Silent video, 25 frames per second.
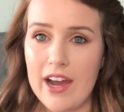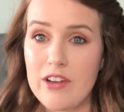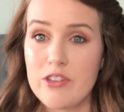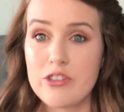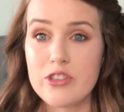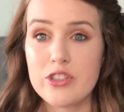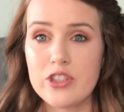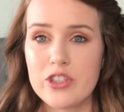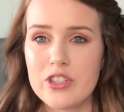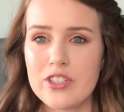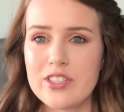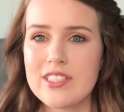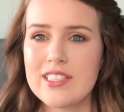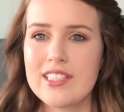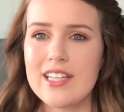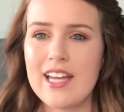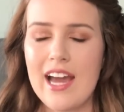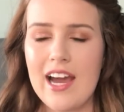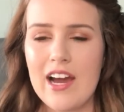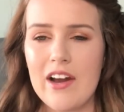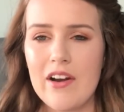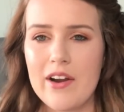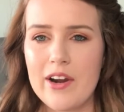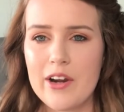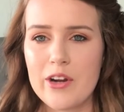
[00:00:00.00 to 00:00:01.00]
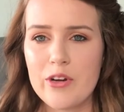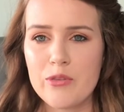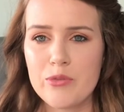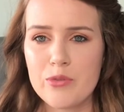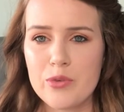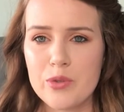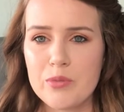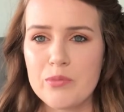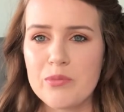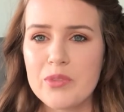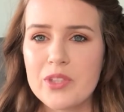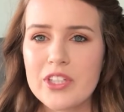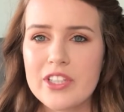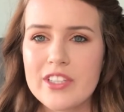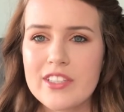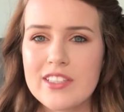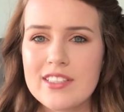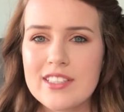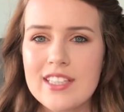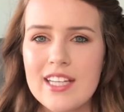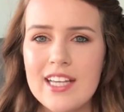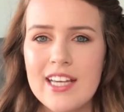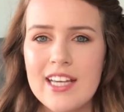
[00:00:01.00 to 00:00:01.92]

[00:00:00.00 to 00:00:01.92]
house looks and how our room looks.